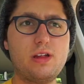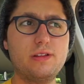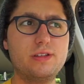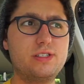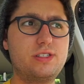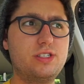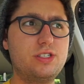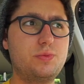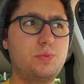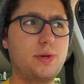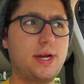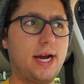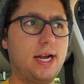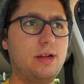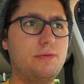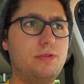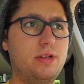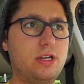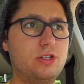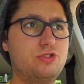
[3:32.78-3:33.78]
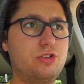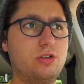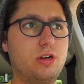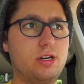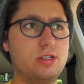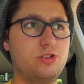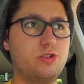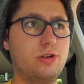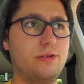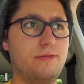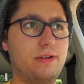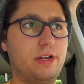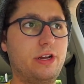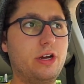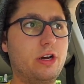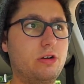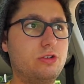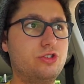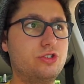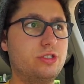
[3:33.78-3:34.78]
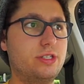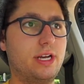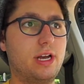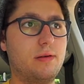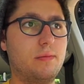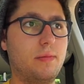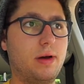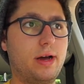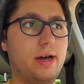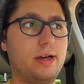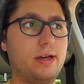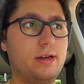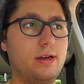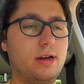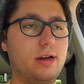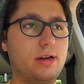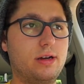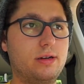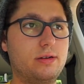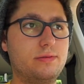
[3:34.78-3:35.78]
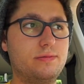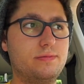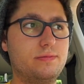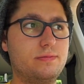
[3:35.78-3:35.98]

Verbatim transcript: This is kind of an introductory video just to get my, uh,